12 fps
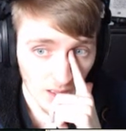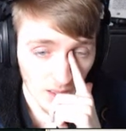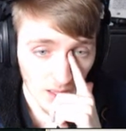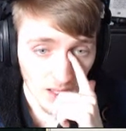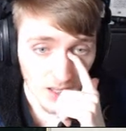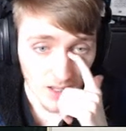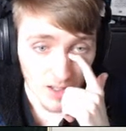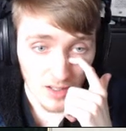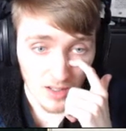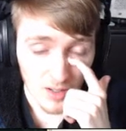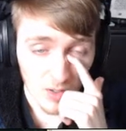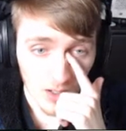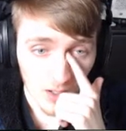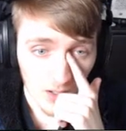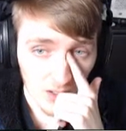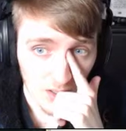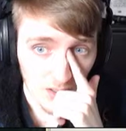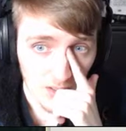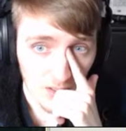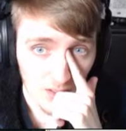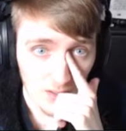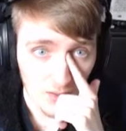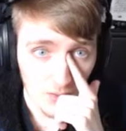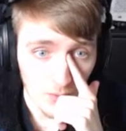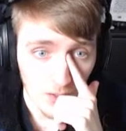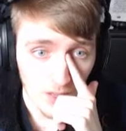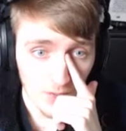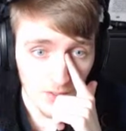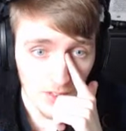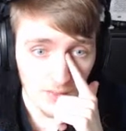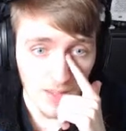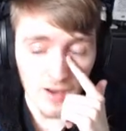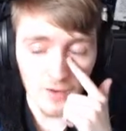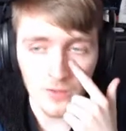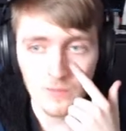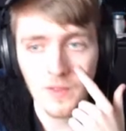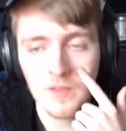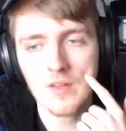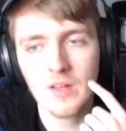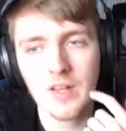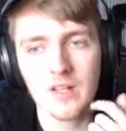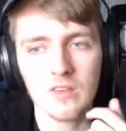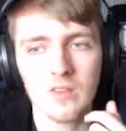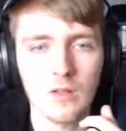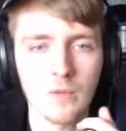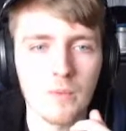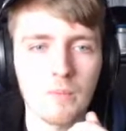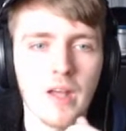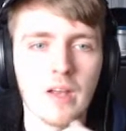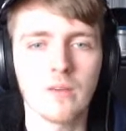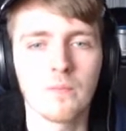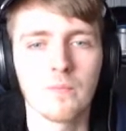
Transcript: I'll take the Errant. I feel like it's a little bit better.